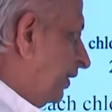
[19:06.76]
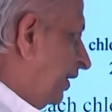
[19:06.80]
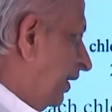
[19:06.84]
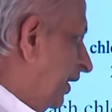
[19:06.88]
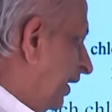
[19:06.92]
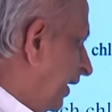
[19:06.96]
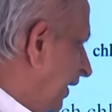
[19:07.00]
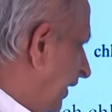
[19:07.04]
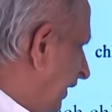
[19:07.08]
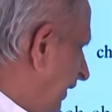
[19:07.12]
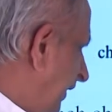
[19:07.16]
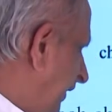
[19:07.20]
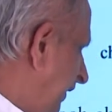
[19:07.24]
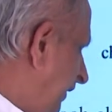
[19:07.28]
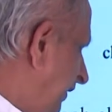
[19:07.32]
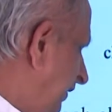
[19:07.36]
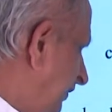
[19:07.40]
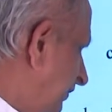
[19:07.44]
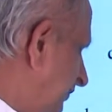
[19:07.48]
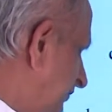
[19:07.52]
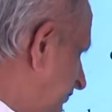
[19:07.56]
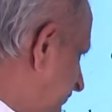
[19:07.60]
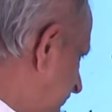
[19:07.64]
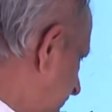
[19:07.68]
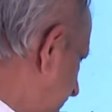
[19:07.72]

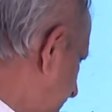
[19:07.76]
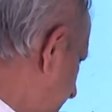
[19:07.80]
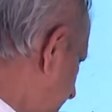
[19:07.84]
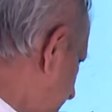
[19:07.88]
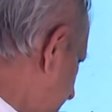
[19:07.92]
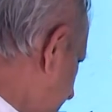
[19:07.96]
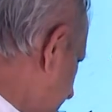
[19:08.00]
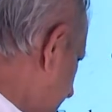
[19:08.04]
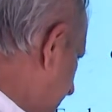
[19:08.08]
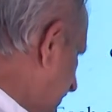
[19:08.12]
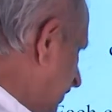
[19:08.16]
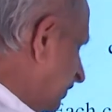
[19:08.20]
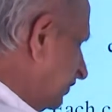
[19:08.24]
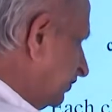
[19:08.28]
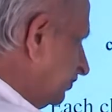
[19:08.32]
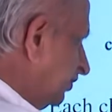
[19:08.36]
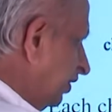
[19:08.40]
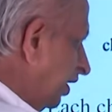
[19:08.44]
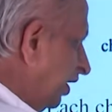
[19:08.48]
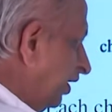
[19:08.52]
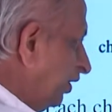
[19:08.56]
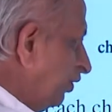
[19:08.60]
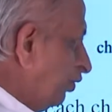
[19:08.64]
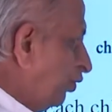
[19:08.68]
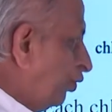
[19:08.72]
and that is
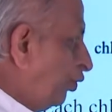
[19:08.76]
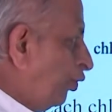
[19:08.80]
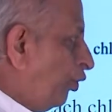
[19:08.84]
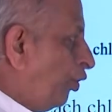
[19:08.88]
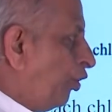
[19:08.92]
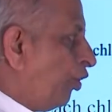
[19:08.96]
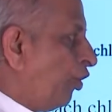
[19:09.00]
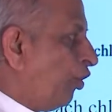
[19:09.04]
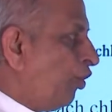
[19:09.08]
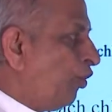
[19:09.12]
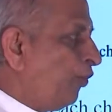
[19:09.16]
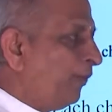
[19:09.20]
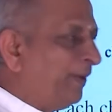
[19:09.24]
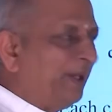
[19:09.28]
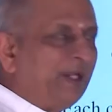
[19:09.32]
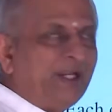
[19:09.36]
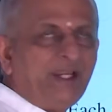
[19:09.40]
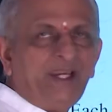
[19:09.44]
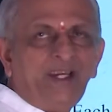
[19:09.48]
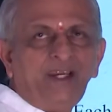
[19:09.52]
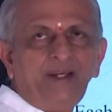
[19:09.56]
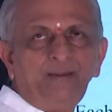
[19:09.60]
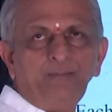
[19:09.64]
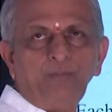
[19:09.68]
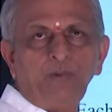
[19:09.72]
called
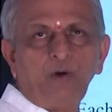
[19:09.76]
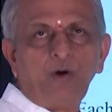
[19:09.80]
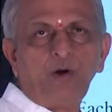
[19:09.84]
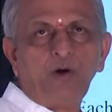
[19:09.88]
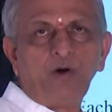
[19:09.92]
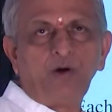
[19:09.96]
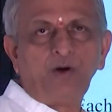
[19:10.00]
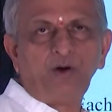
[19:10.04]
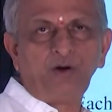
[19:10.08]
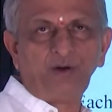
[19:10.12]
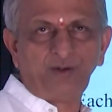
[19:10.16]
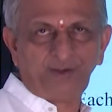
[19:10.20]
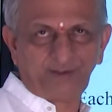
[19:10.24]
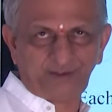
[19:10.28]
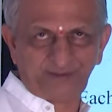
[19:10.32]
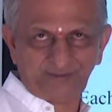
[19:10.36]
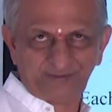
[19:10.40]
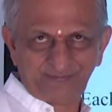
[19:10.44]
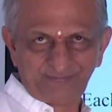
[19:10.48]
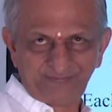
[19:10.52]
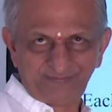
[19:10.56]
covalent bond.